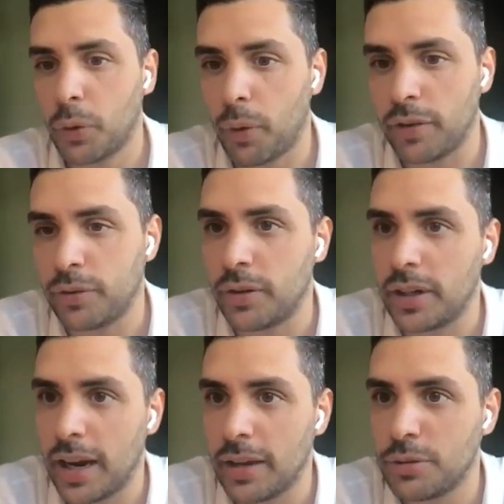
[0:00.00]
question
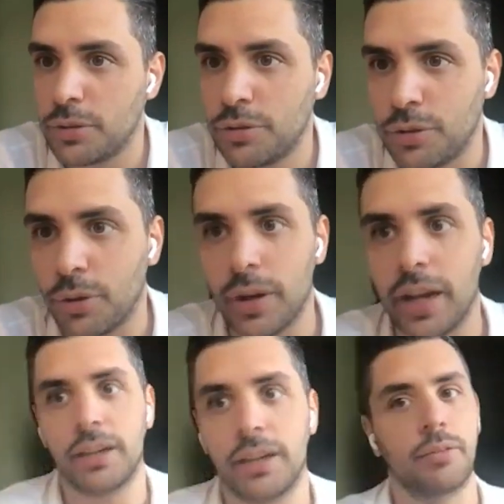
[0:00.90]
and answers. So
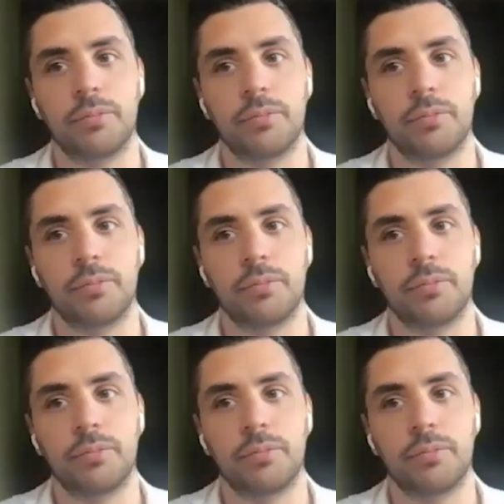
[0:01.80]
like